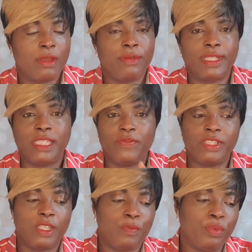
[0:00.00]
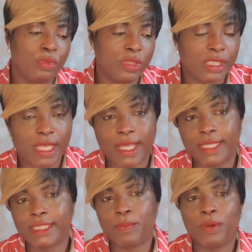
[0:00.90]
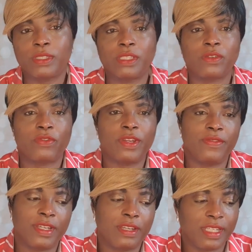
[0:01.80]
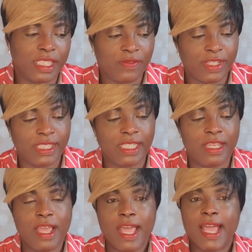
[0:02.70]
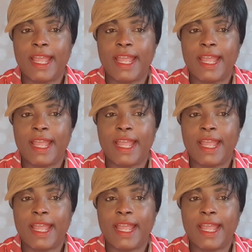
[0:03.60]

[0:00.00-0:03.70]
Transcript: creativity boosters, importance of creativity,